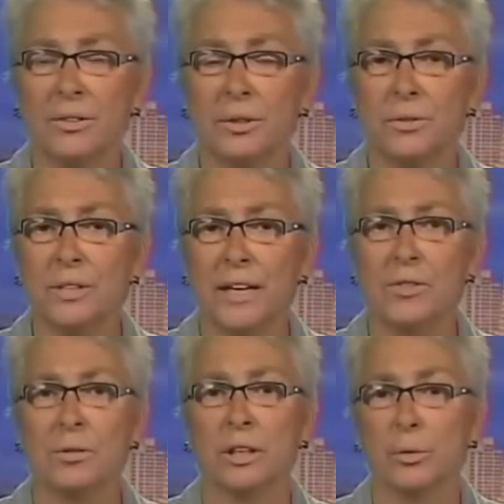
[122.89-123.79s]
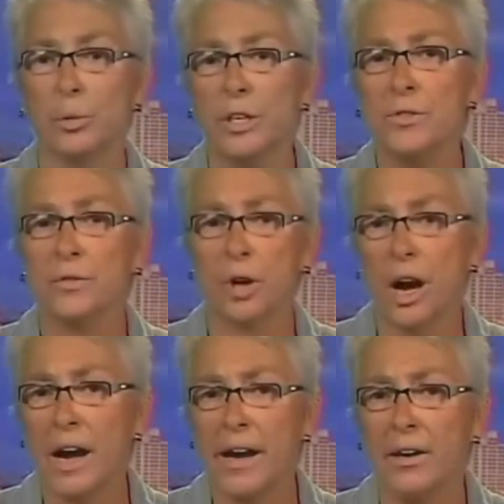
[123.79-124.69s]
students actually reach for
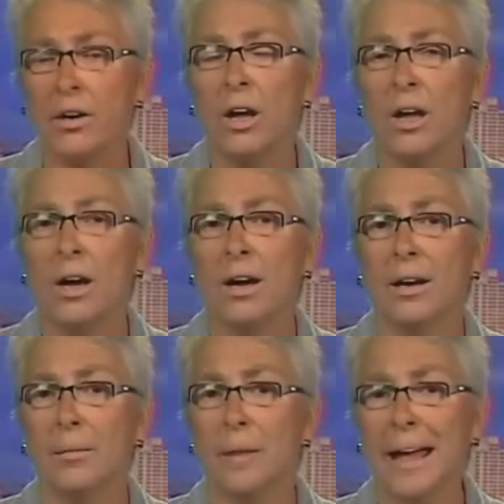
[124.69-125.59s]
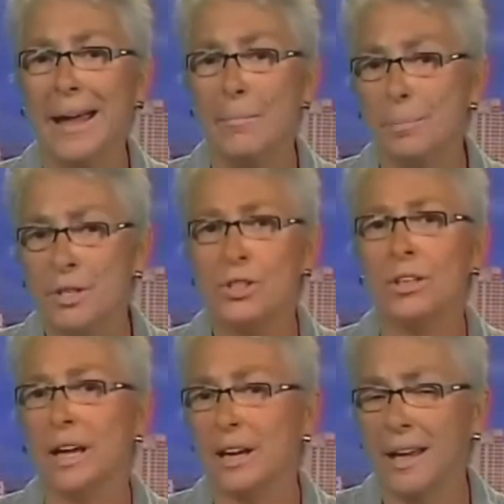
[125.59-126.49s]
higher um,
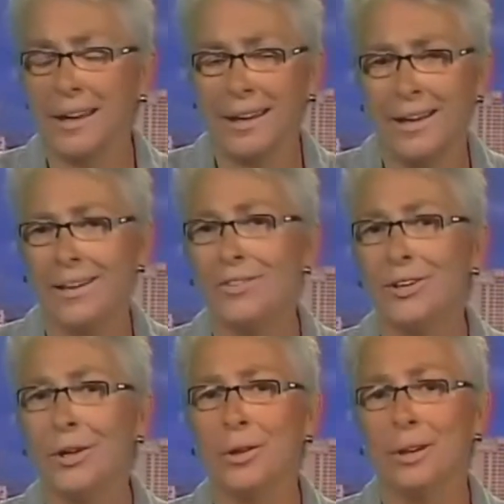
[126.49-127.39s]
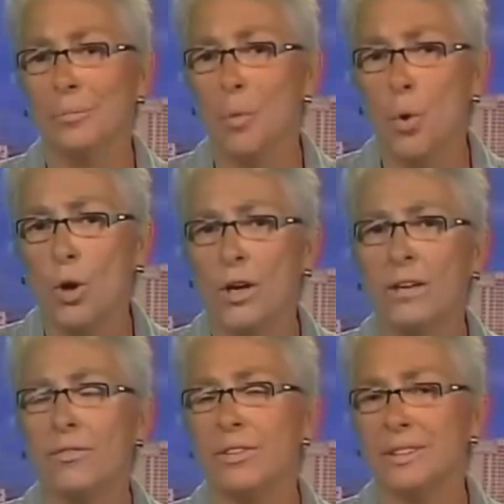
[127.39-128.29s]
ambition, ac excel more
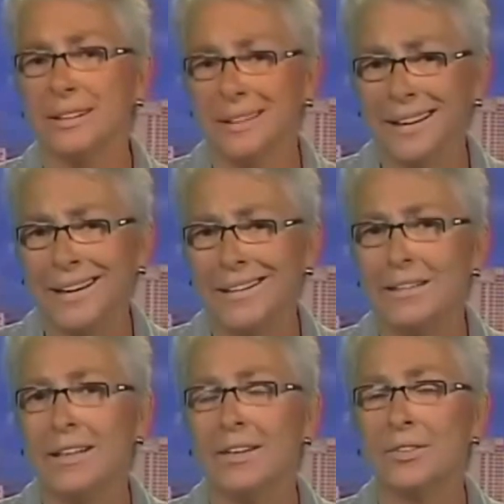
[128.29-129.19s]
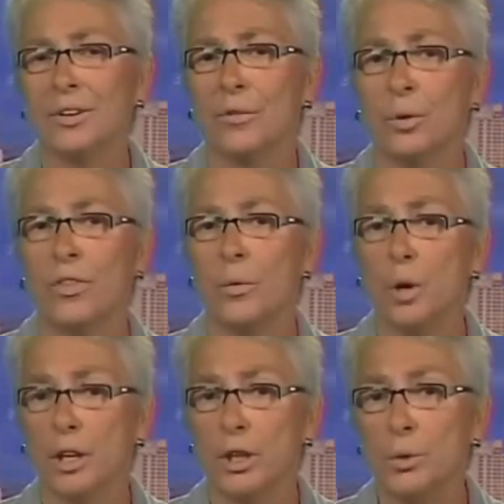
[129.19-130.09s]
if it's in the context of what they
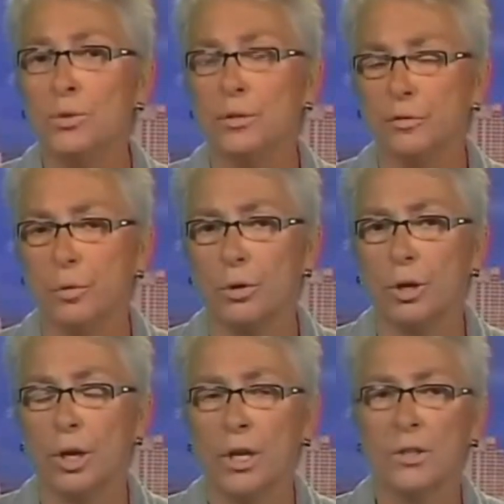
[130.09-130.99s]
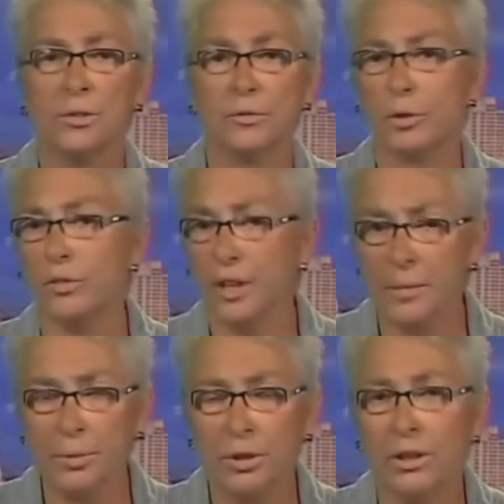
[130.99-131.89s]
want to use it for. So, for
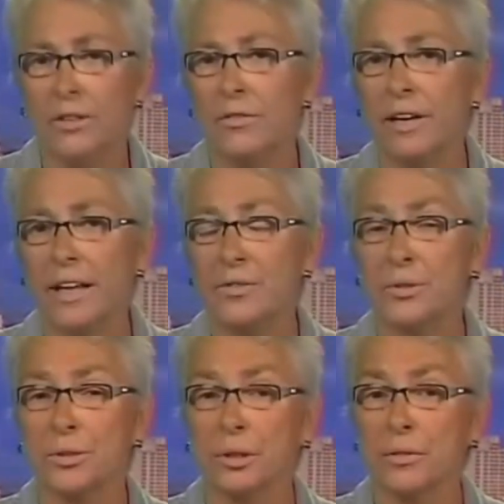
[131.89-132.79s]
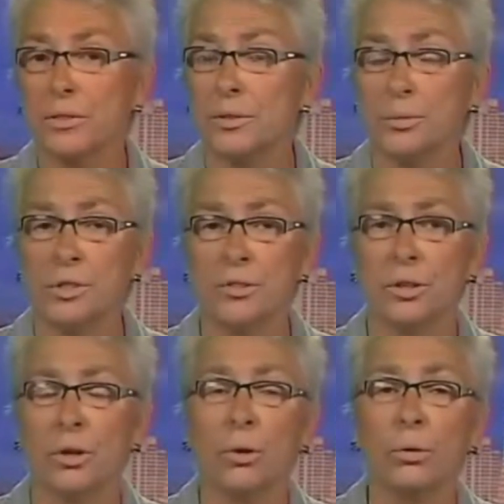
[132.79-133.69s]
example, in financial services, which is
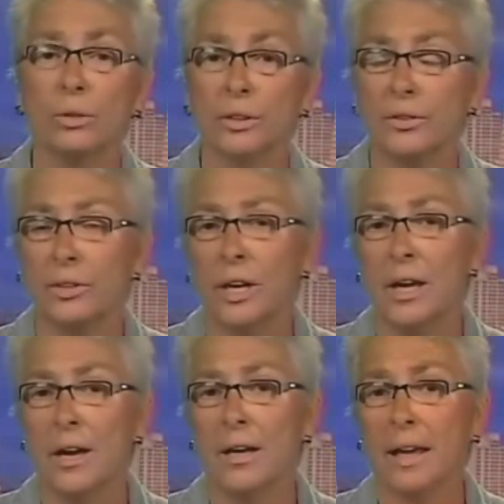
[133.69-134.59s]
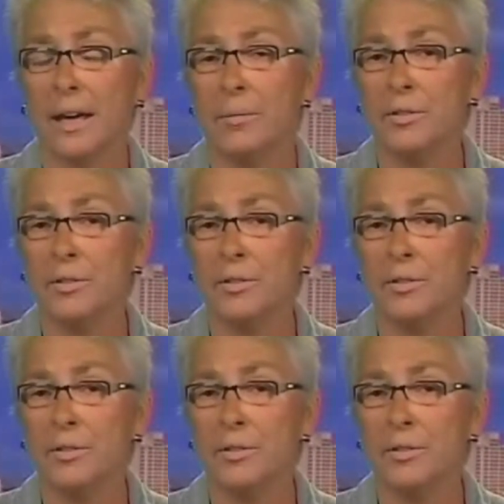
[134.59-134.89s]
our oldest academy,